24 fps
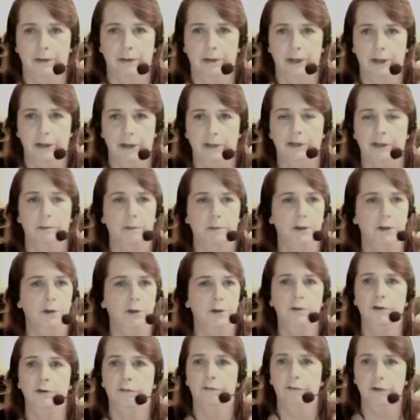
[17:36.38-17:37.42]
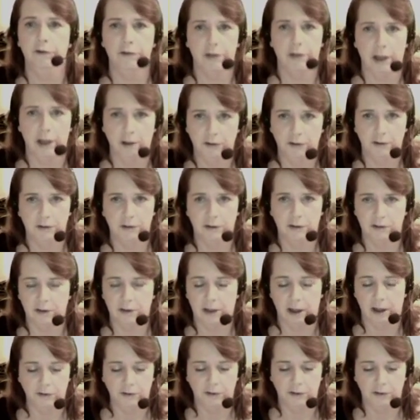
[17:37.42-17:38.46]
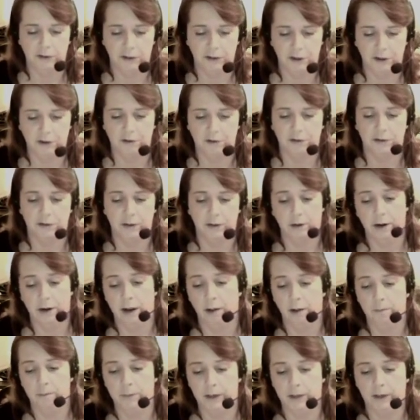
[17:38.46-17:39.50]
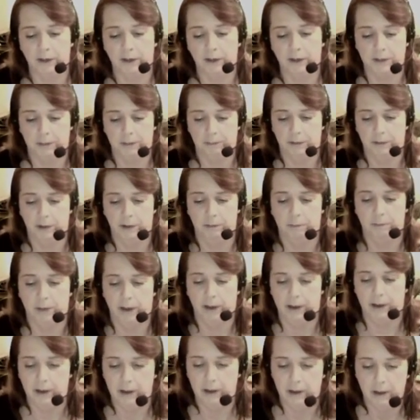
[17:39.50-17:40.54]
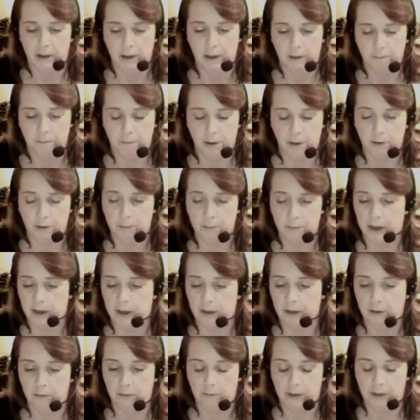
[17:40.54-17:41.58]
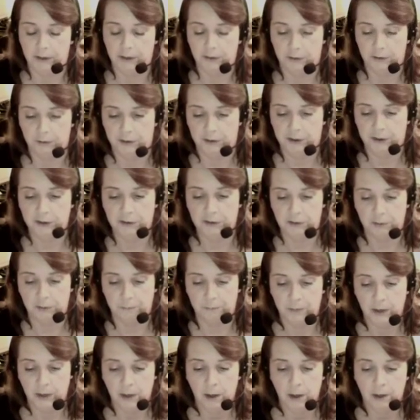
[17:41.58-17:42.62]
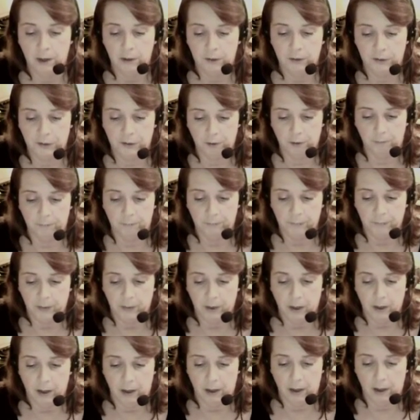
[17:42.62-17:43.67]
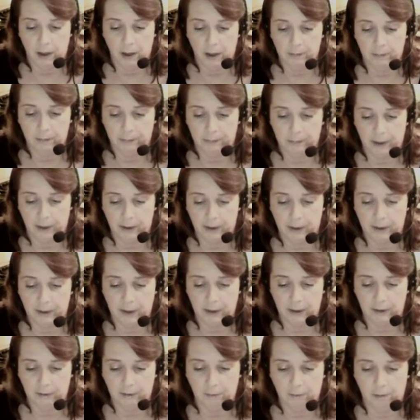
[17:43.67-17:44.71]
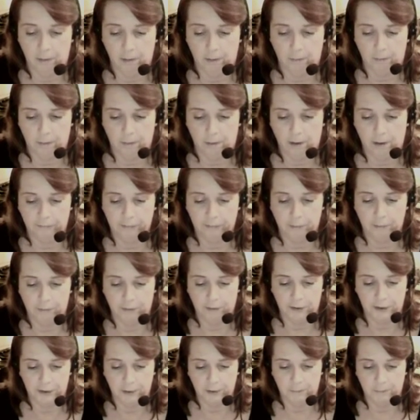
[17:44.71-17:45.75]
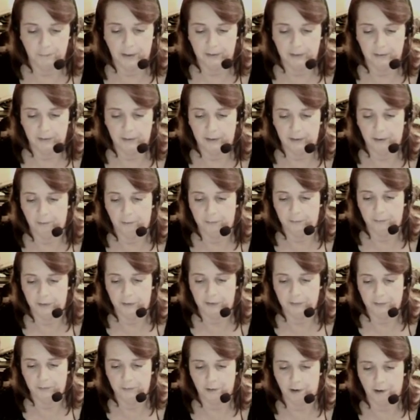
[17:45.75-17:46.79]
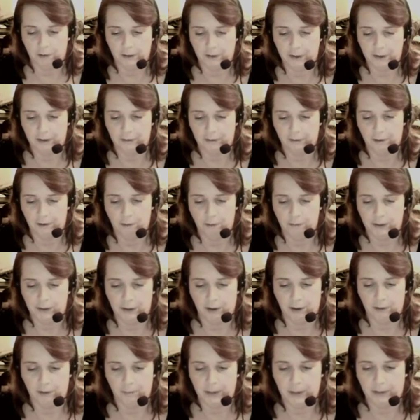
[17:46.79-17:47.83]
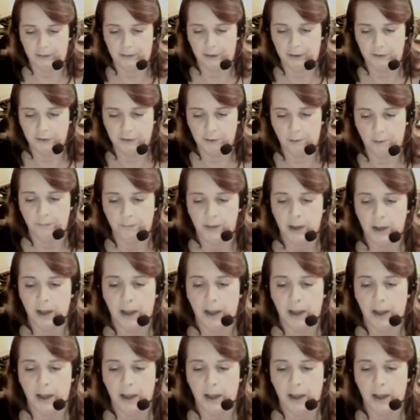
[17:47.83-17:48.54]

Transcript: things that have been used for thousands and thousands of years that are now being accepted by modern man in the Western system. So I'm kind of getting off course here, but I'm just talking, going on about that. So